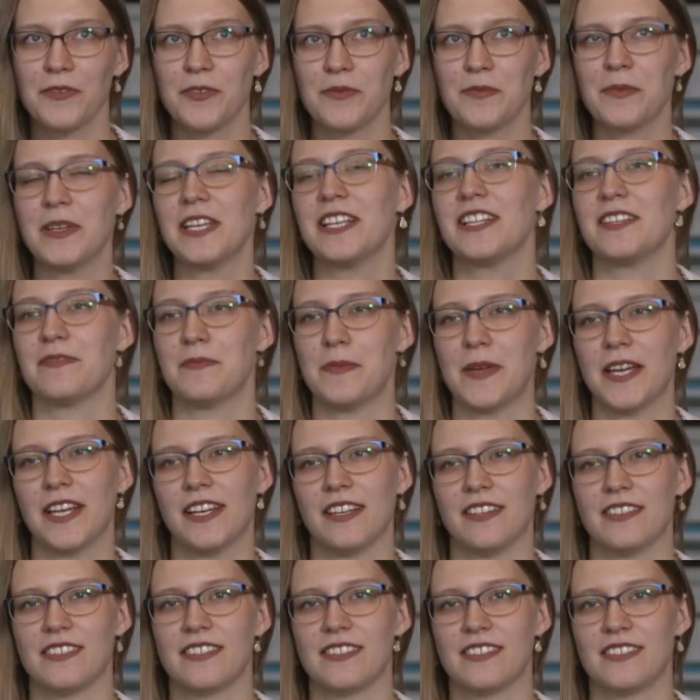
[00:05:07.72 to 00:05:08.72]
for me the
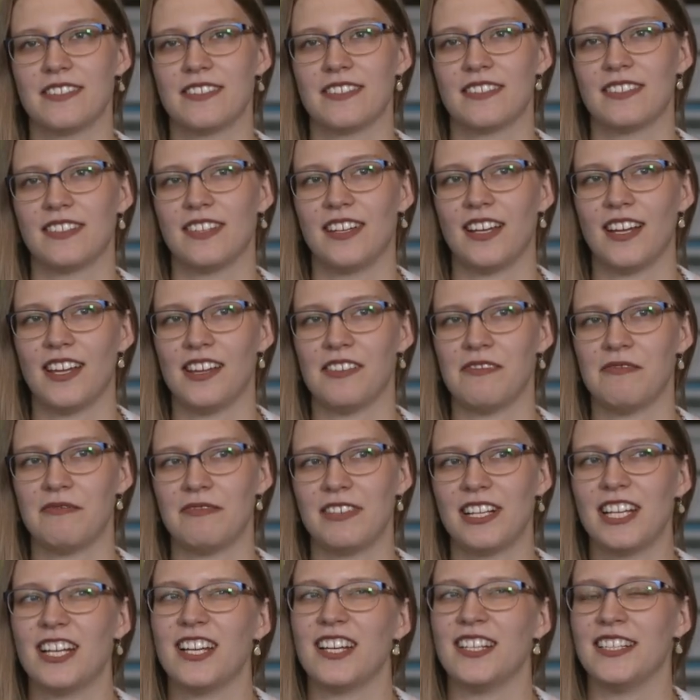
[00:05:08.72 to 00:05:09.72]
biggest
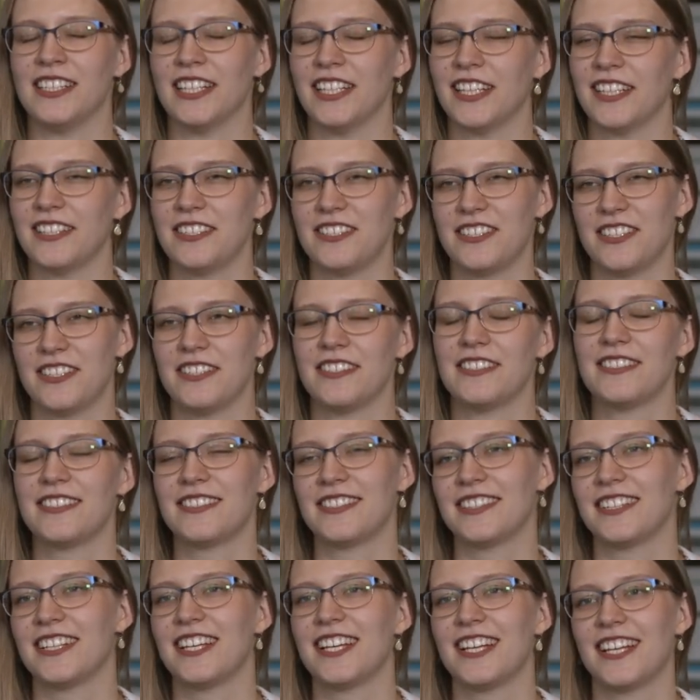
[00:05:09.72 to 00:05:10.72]
learning is
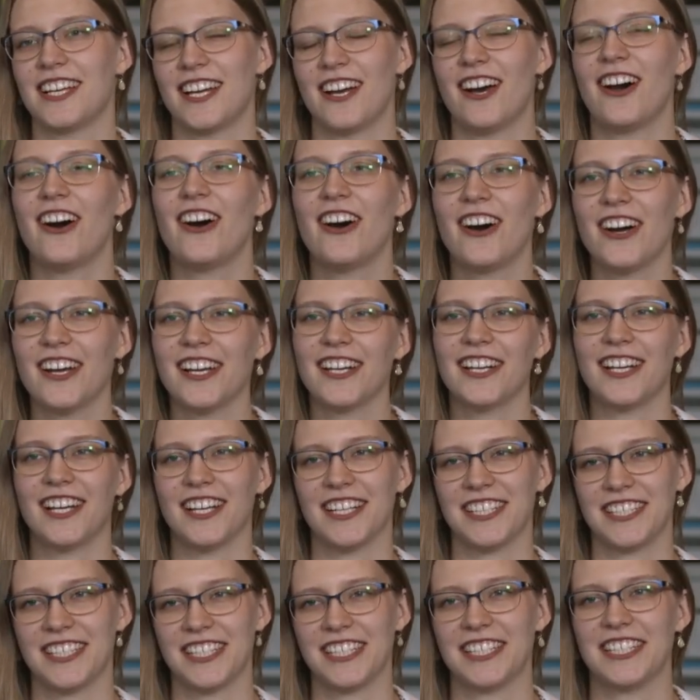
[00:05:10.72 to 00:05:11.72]
just
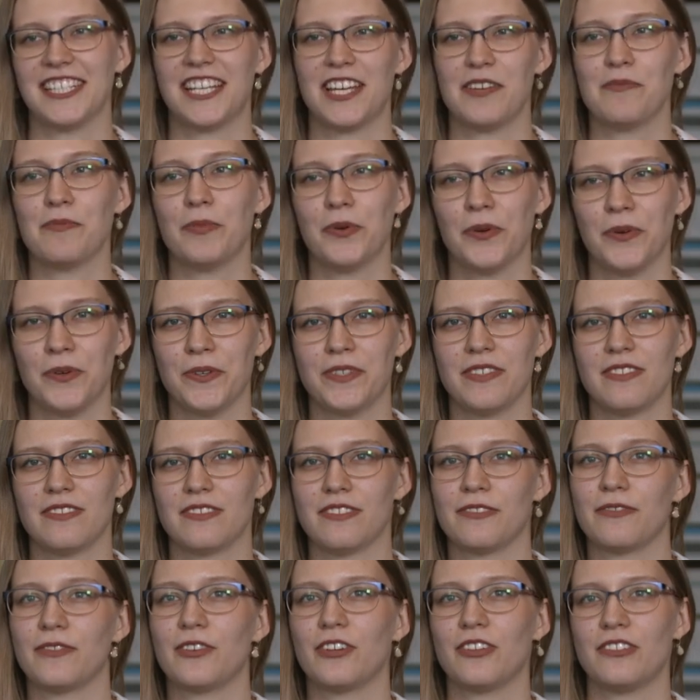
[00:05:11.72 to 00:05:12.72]
highlighting the
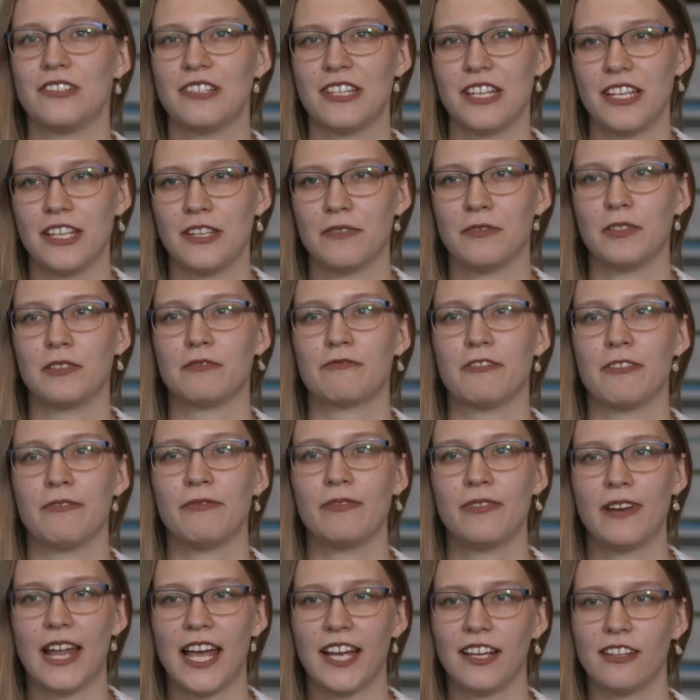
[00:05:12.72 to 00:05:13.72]
importance of continual
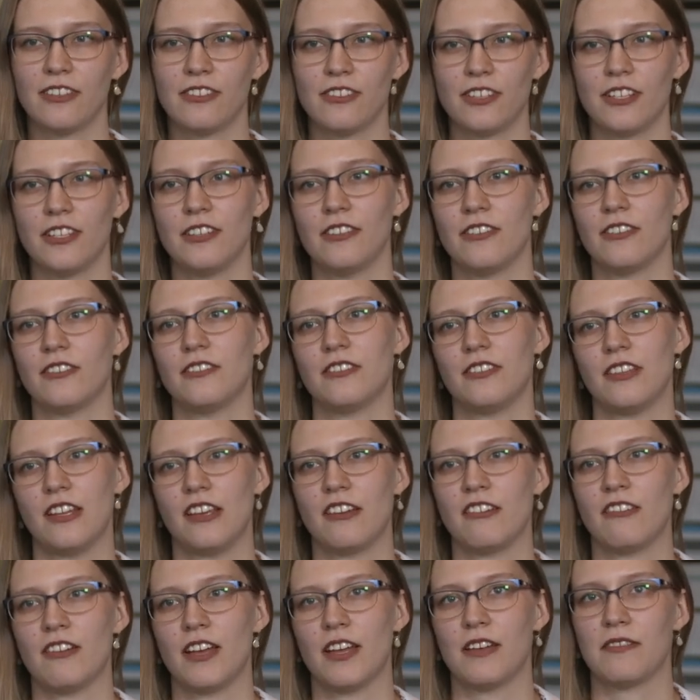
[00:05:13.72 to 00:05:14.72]
reflection on
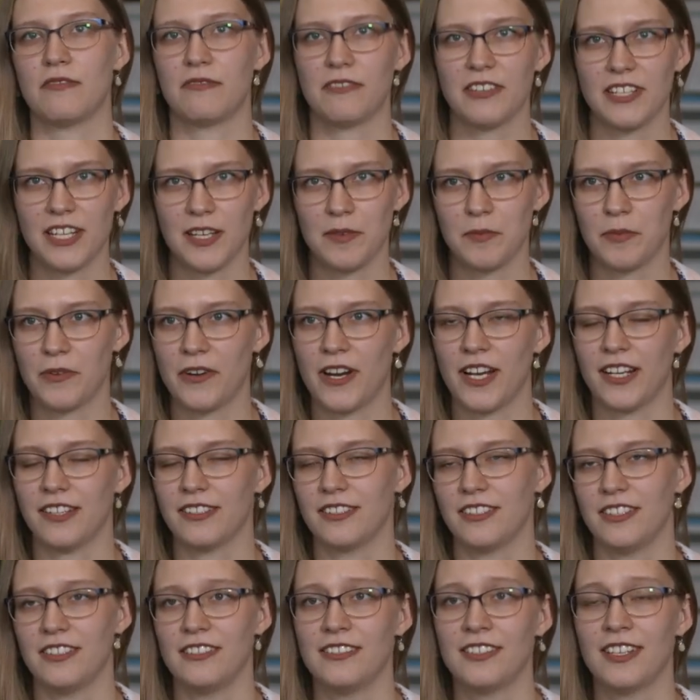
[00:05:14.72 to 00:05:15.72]
your everyday
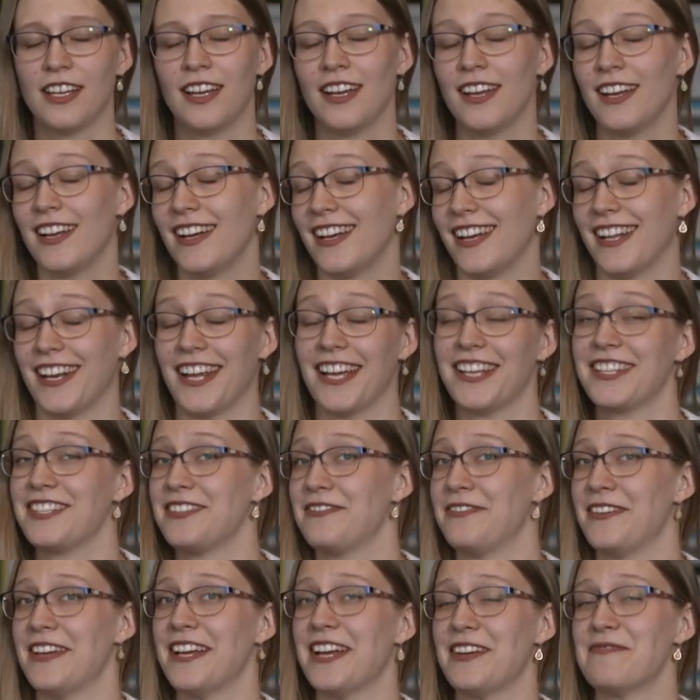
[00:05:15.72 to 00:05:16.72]
practice. I like
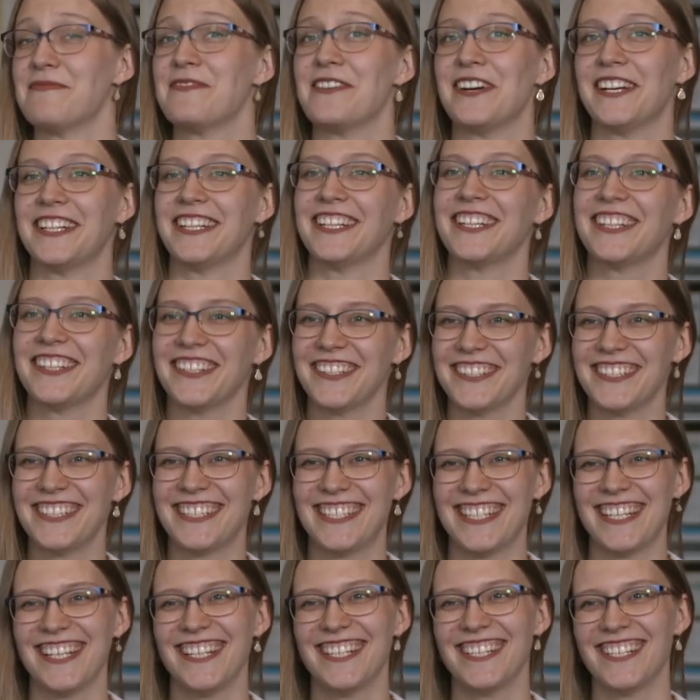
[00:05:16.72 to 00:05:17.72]
to think I'm quite a good
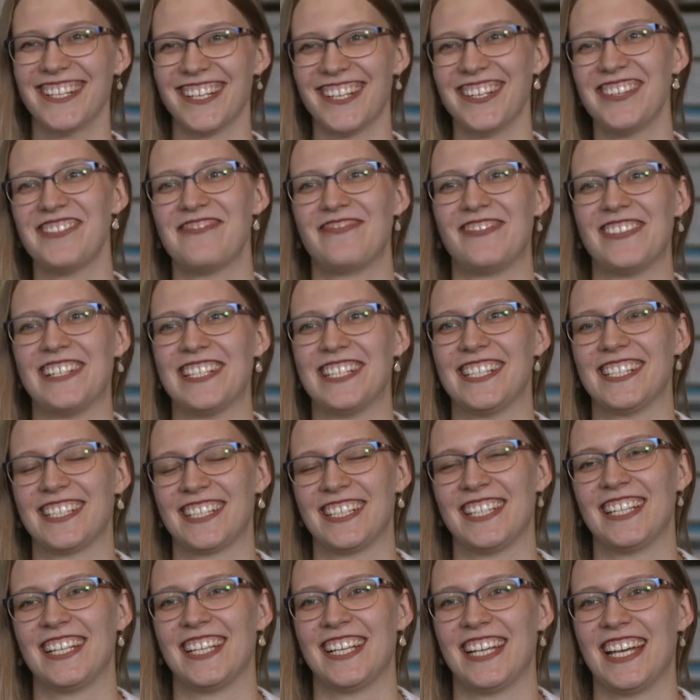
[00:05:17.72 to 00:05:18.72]
teacher, but
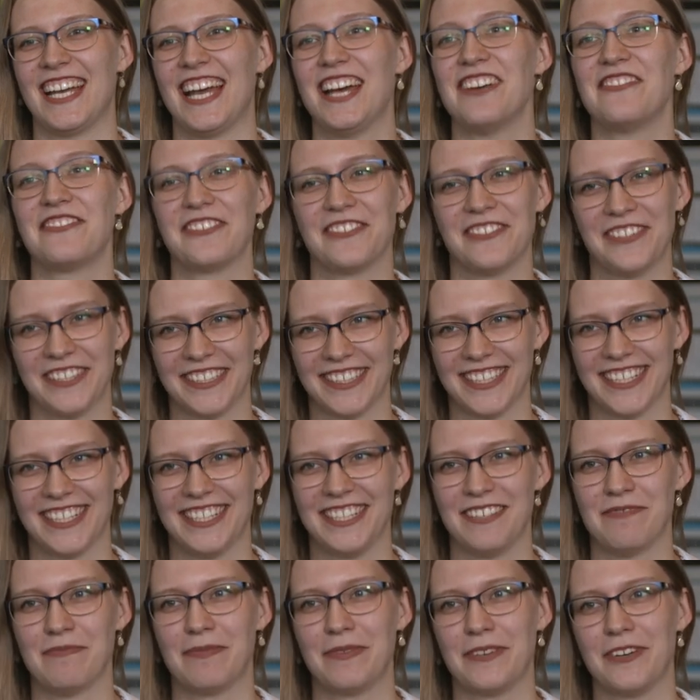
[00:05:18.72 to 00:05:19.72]
everyone
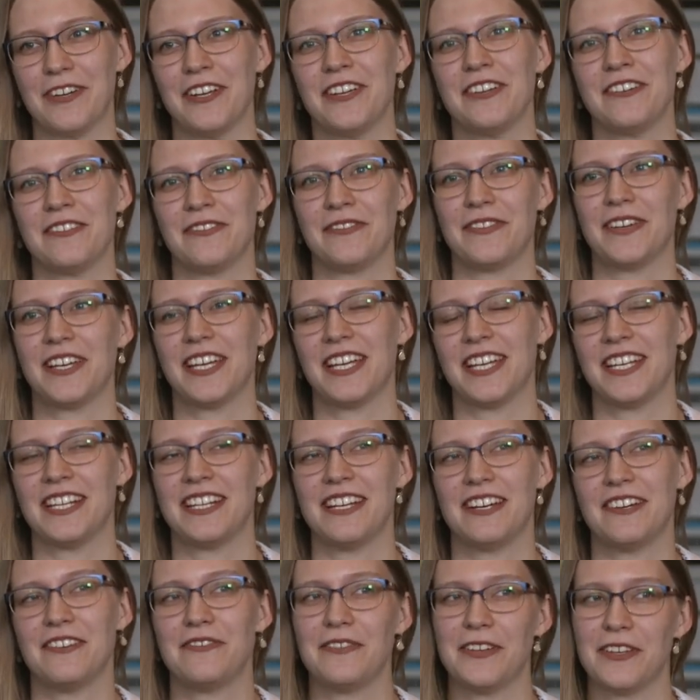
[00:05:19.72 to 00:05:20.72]
can improve.
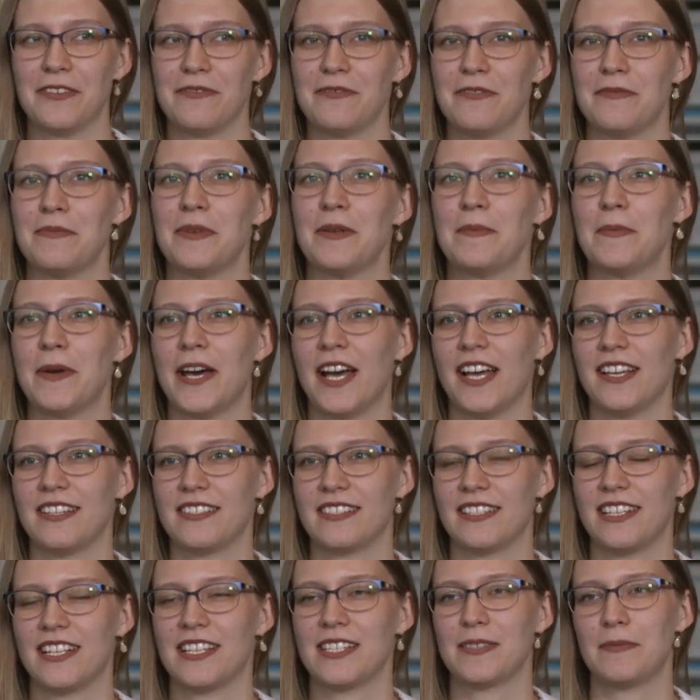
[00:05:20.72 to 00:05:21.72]
And I think for me
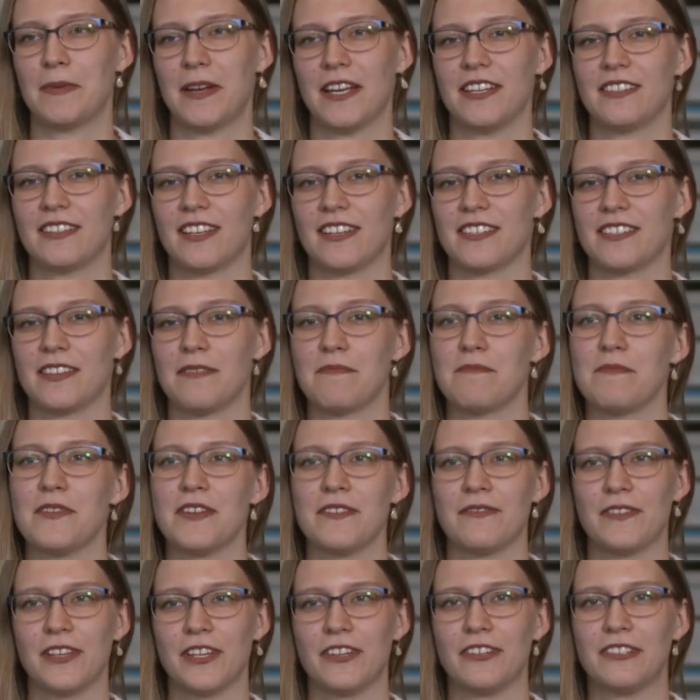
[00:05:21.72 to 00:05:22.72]
personally, especially as I'm
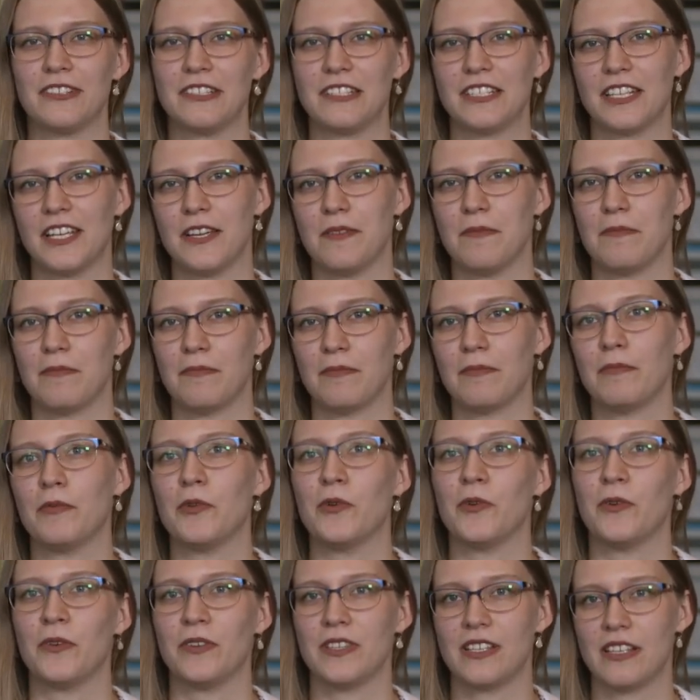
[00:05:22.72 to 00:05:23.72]
moving on to a
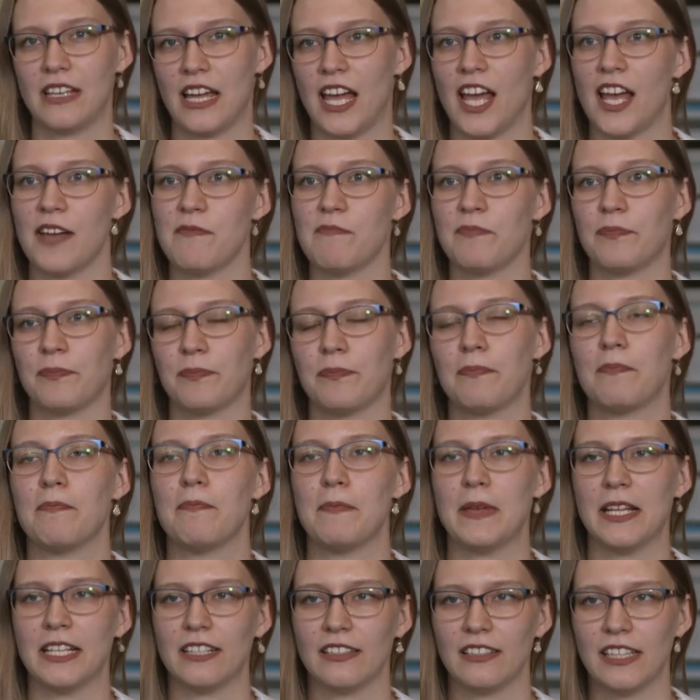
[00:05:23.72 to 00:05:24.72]
more
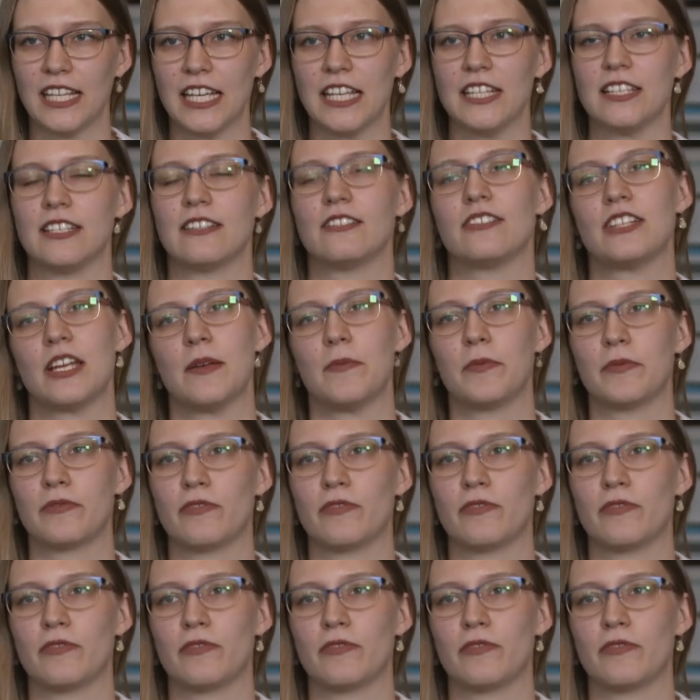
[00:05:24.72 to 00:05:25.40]
middle leadership